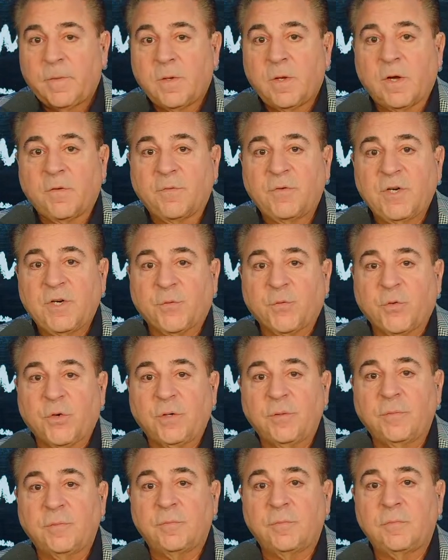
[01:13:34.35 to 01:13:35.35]
of
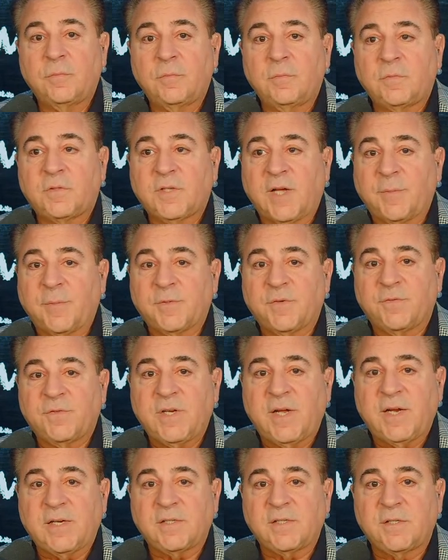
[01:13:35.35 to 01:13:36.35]
different types of
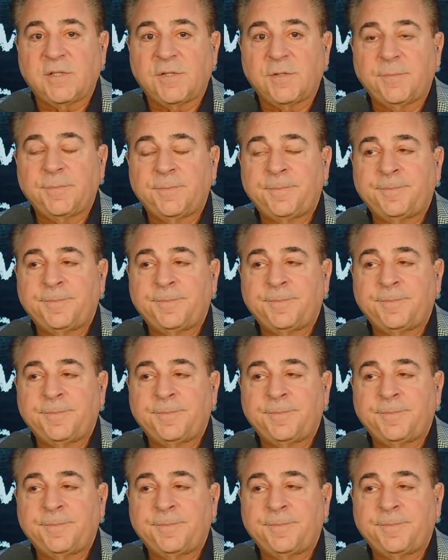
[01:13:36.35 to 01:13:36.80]
tests.